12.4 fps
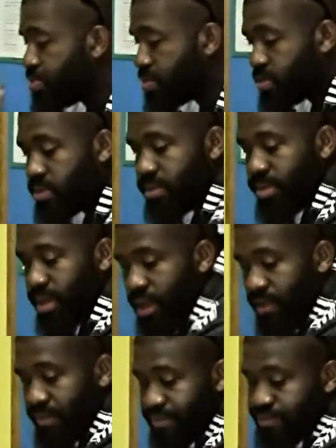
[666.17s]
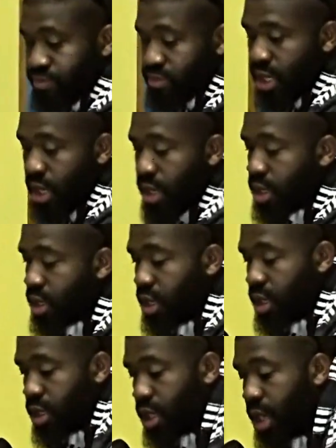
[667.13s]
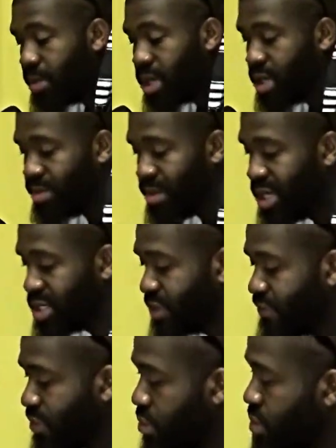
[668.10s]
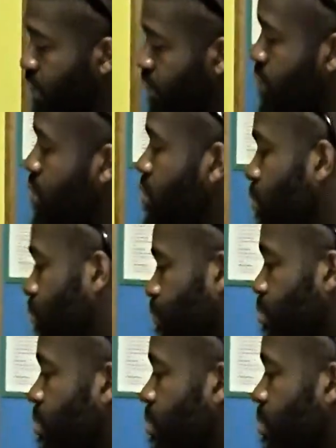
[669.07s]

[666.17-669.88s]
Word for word: home. You know what I mean? Yeah, I mean, plus if you if you